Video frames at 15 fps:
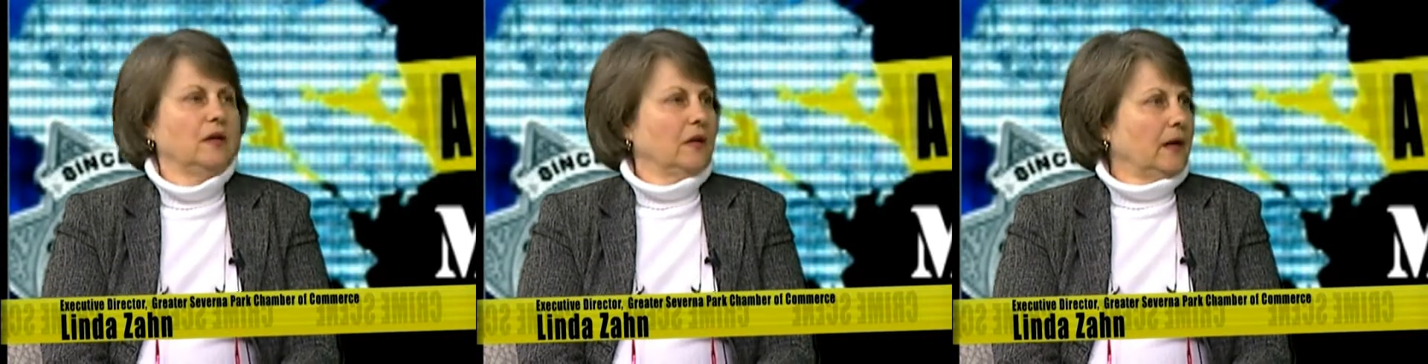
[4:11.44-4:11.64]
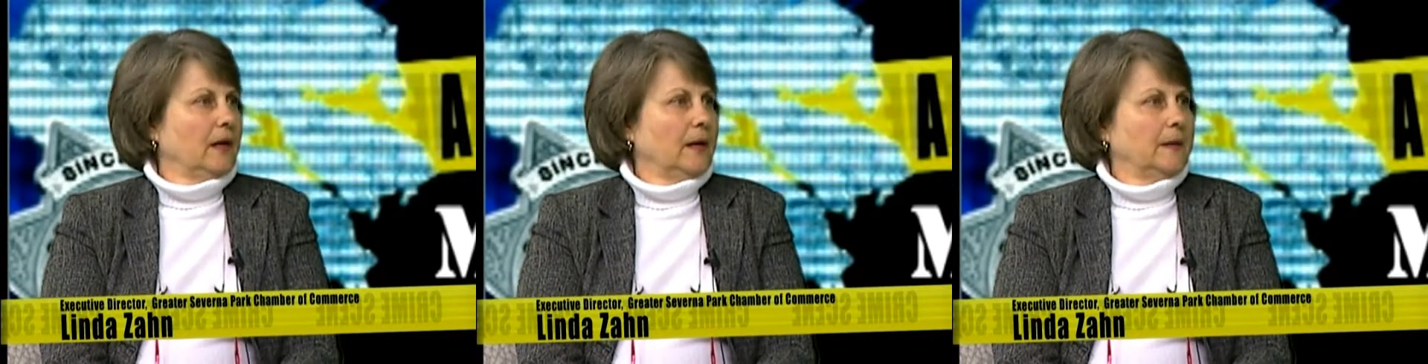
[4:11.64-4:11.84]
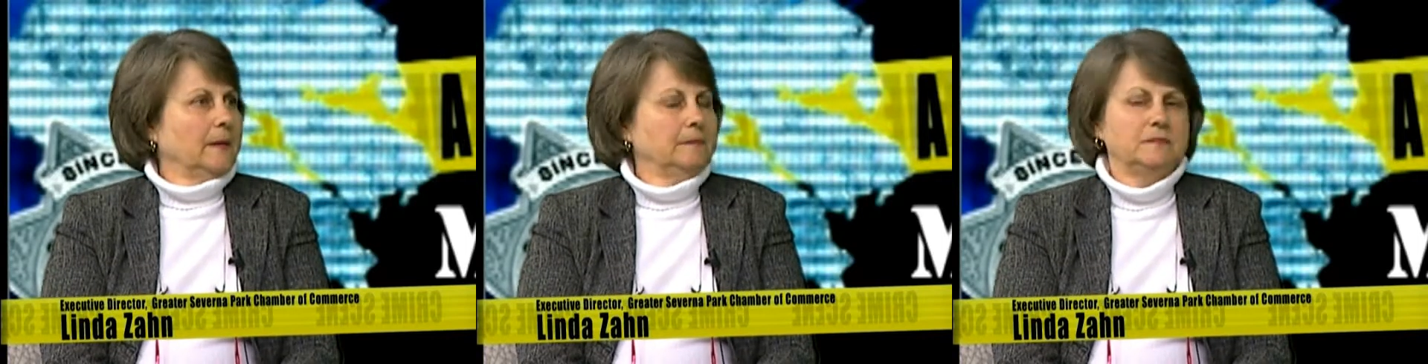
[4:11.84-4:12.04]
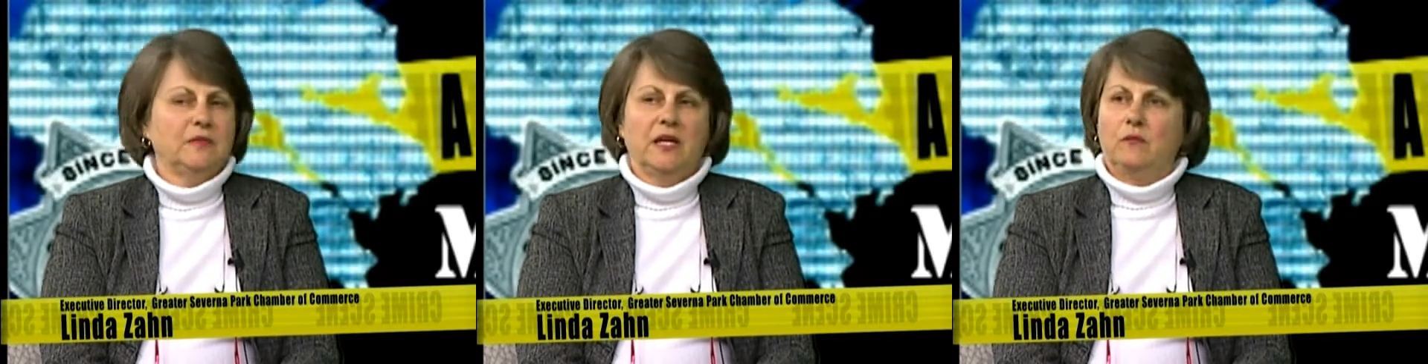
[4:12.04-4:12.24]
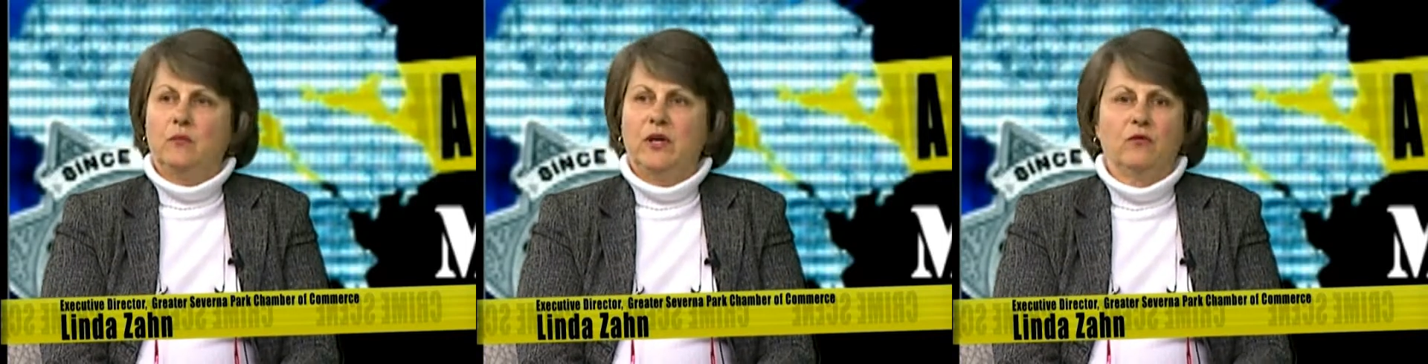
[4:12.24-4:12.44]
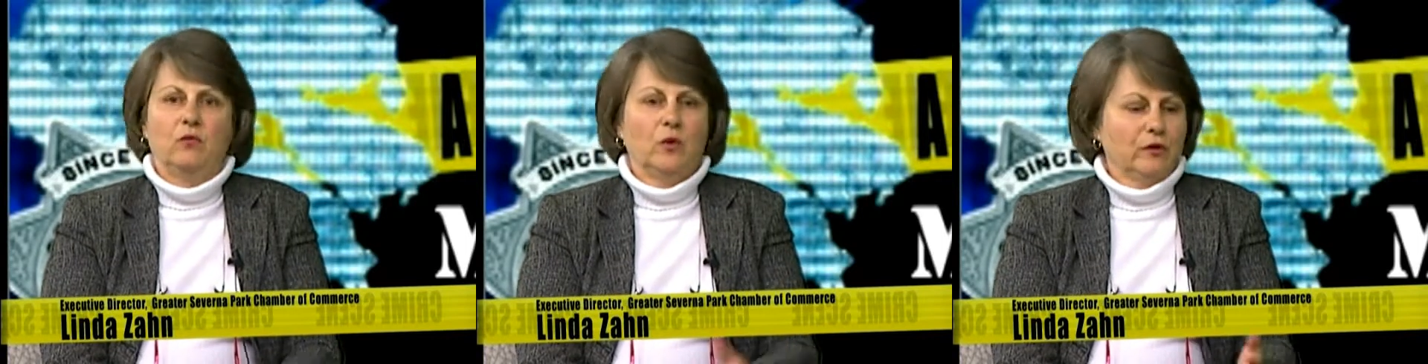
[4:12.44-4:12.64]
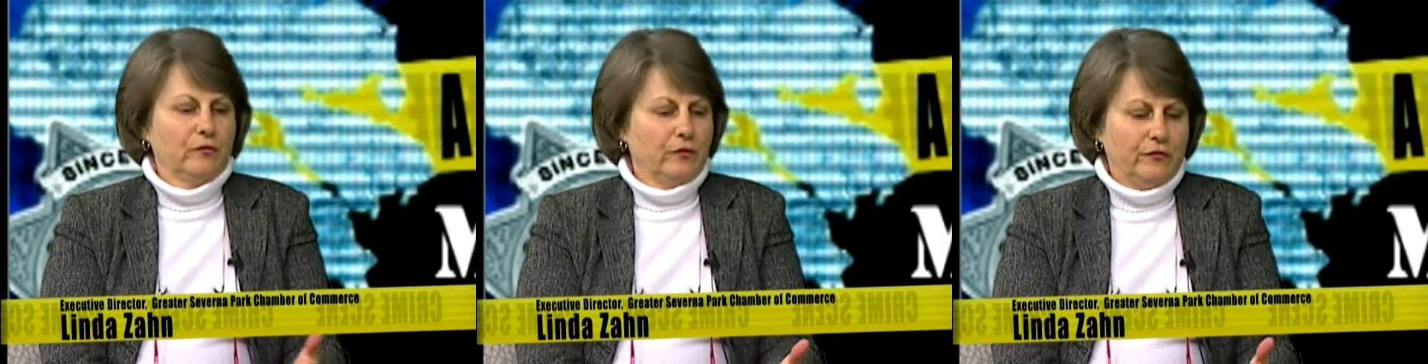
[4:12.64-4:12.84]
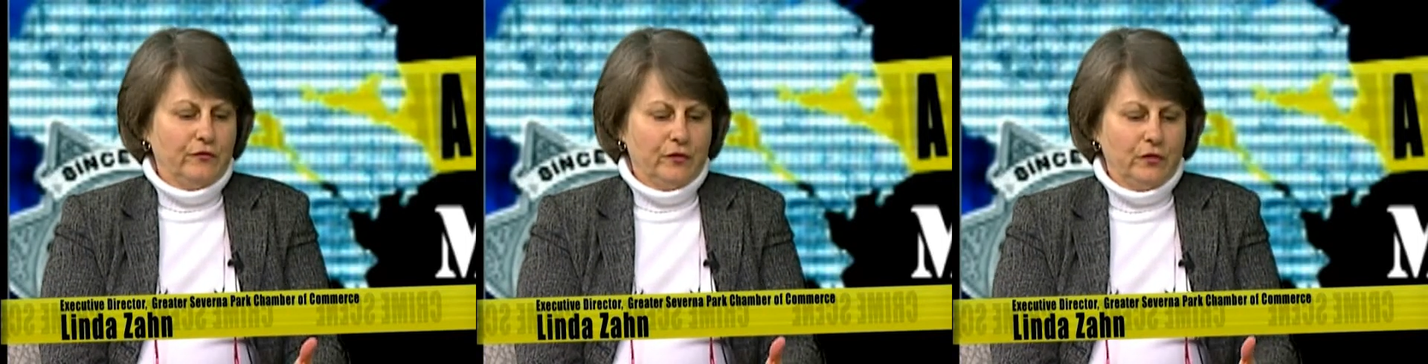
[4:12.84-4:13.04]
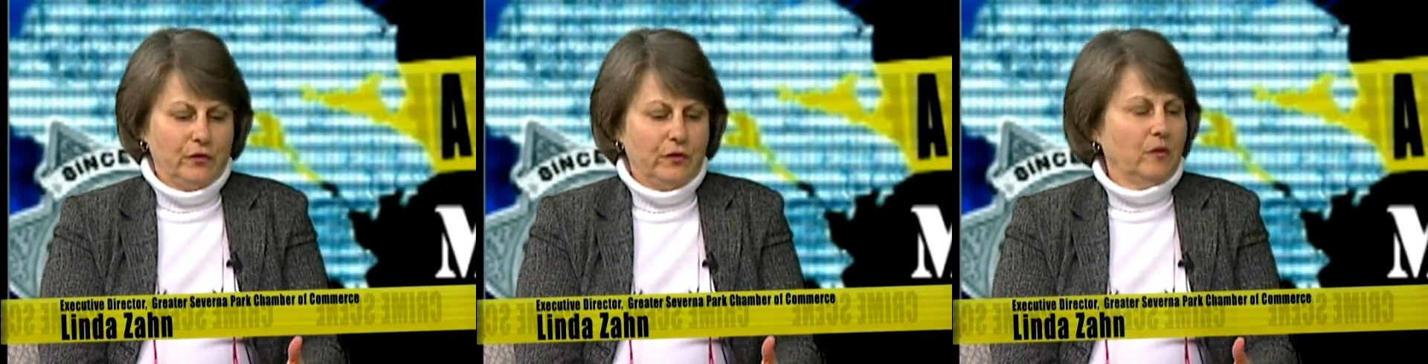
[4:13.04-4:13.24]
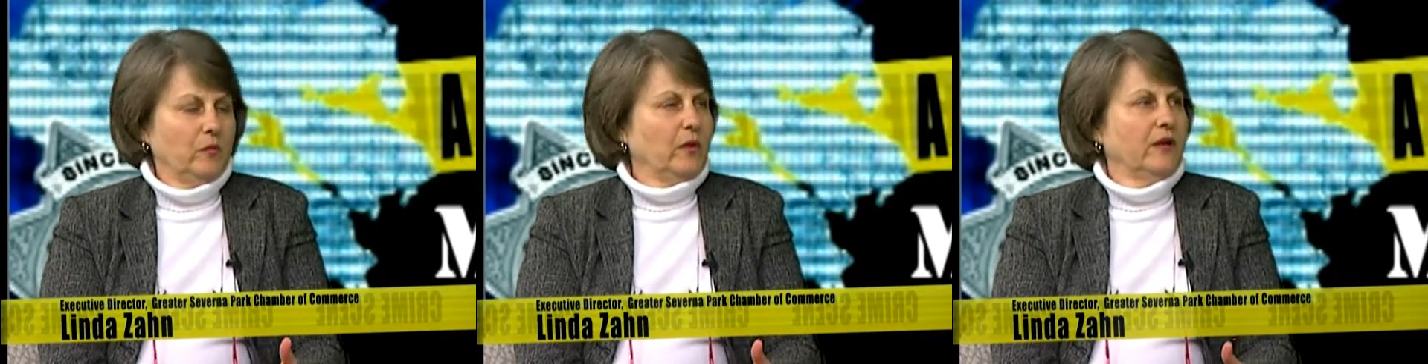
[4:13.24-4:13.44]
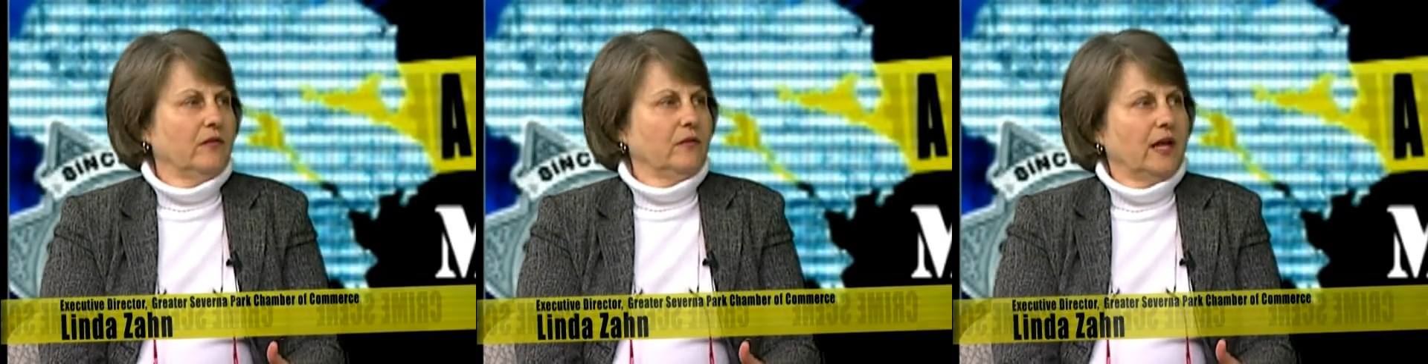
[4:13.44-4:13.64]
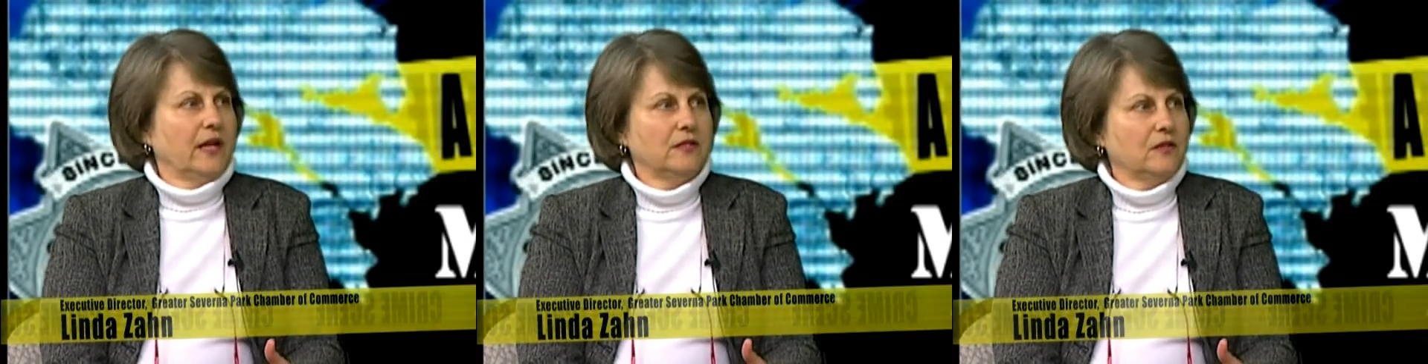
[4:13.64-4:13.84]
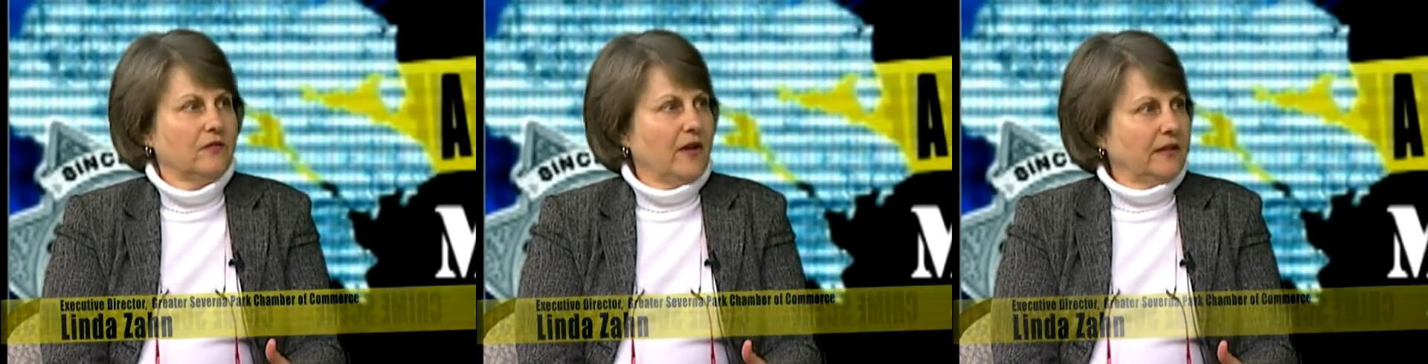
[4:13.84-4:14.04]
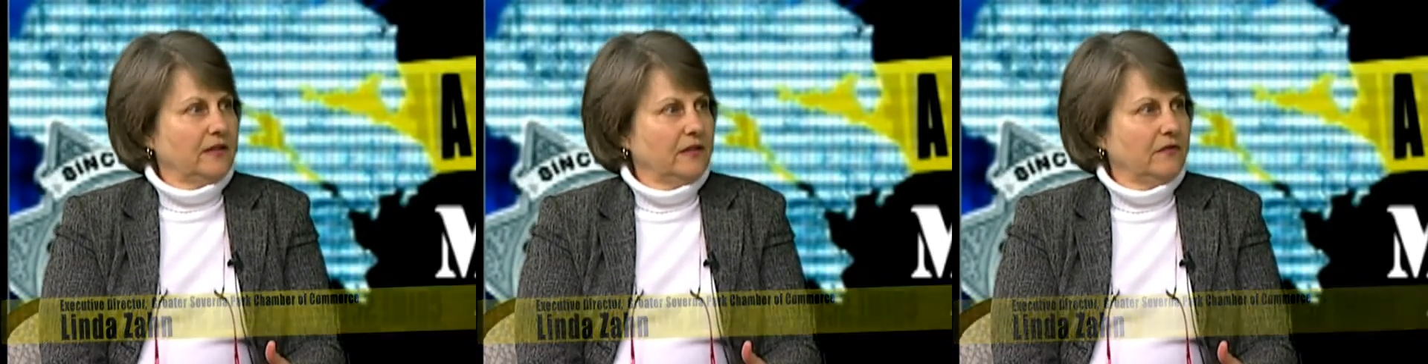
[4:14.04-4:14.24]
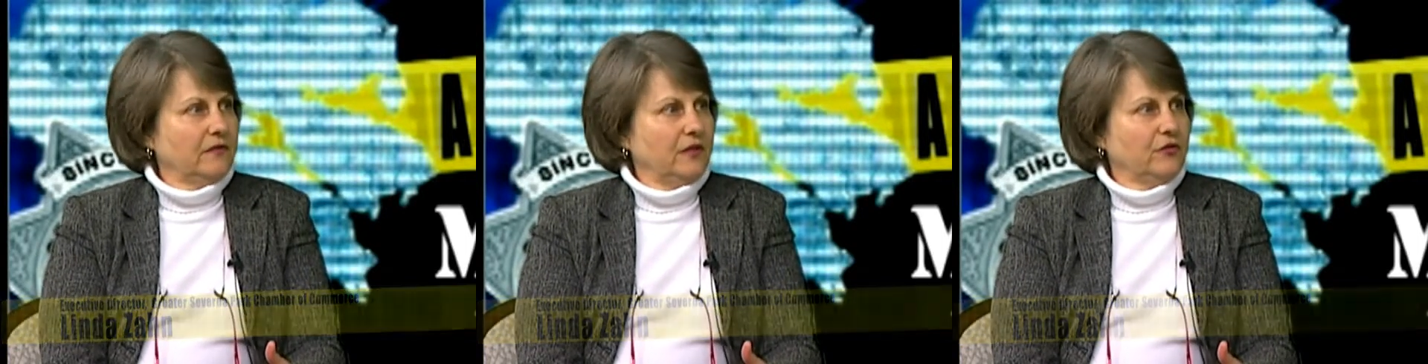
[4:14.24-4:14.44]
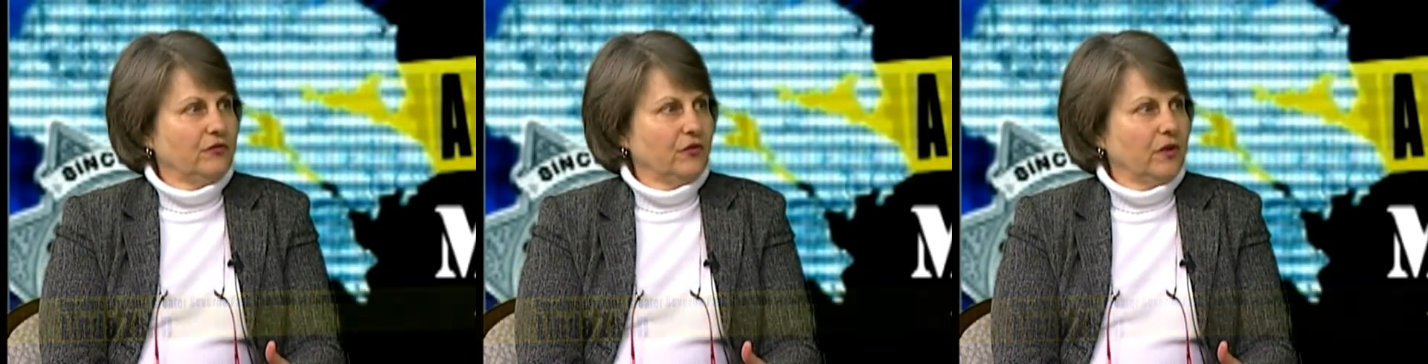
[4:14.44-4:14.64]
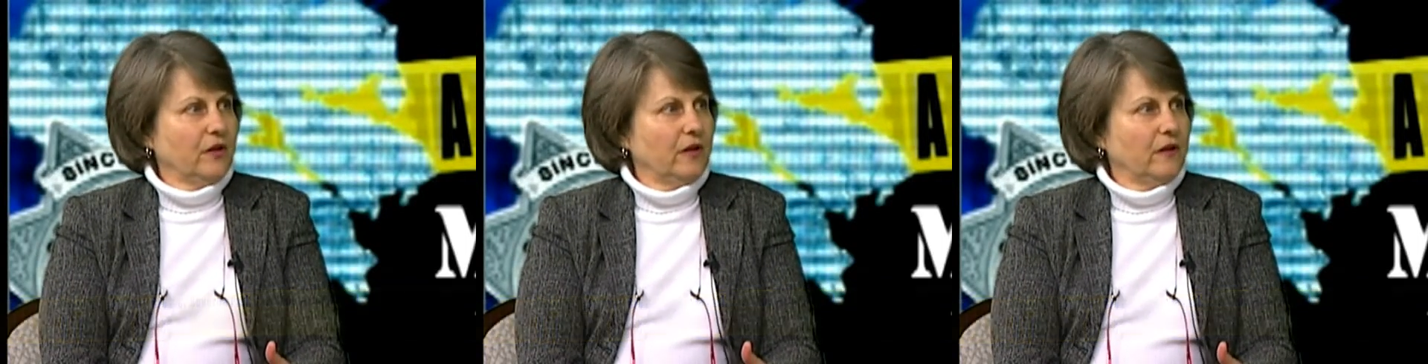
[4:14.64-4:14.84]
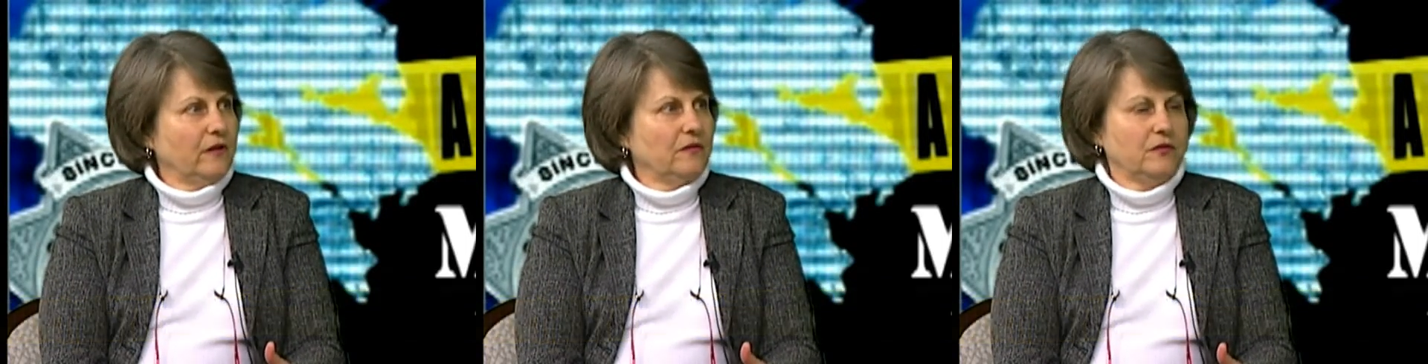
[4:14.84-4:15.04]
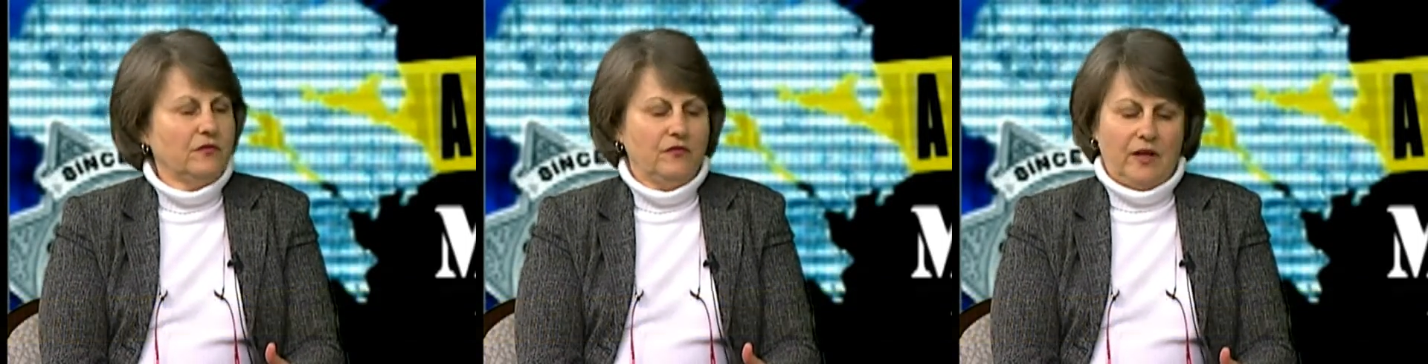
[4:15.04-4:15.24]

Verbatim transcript: Um, and we have wonderful food and we have lots of activities for kids,